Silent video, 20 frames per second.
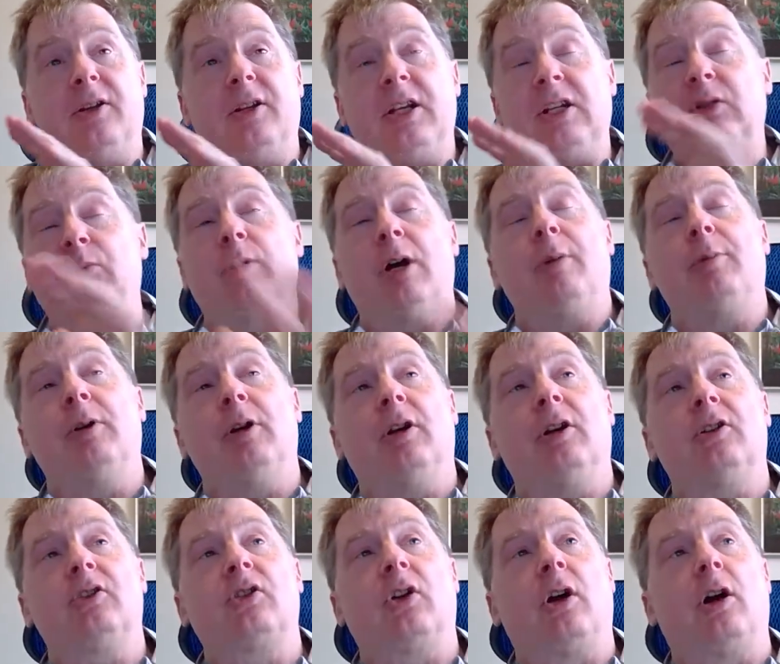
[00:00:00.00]
these
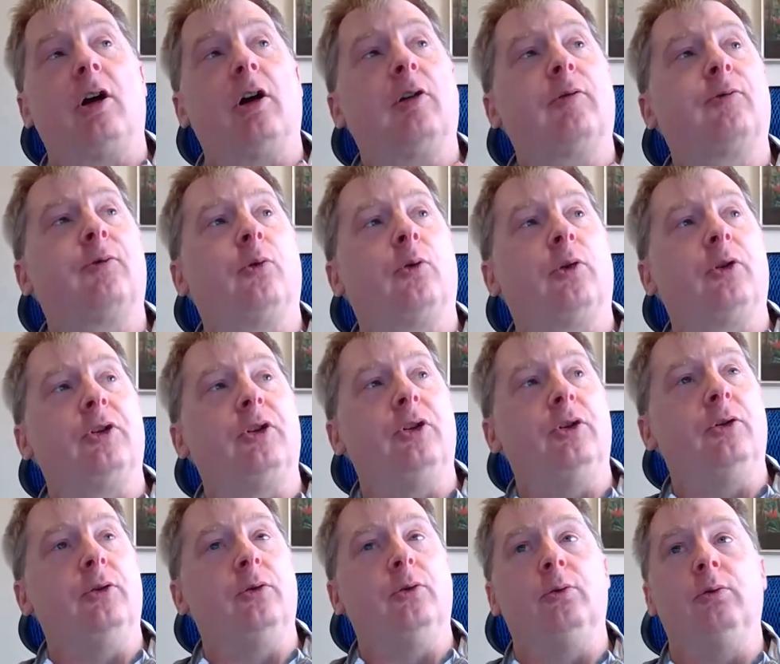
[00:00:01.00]
webinars are for
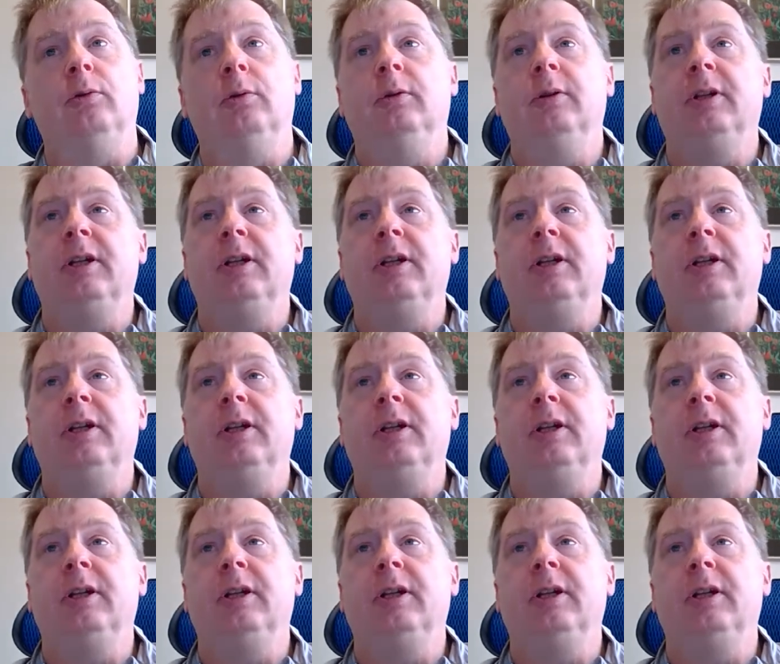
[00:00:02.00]
you.